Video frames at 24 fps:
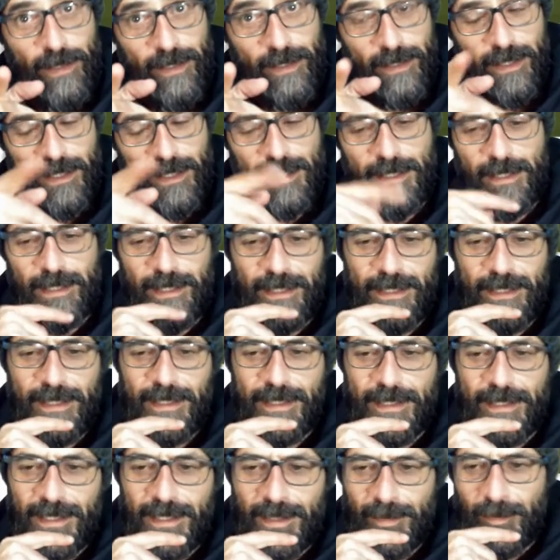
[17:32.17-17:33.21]
actually.
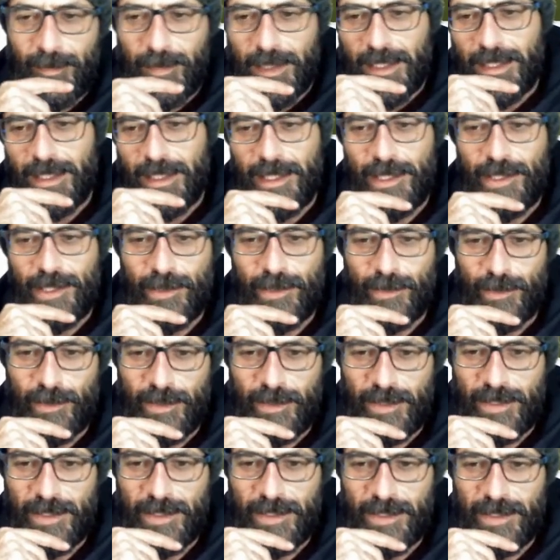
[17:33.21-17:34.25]
But he
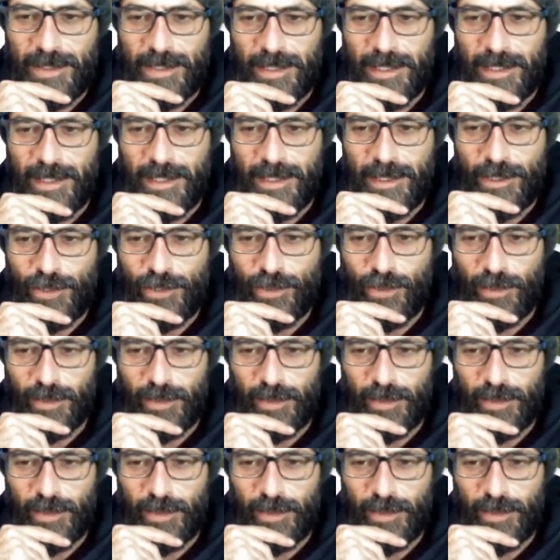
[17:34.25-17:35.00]
shoots. His shot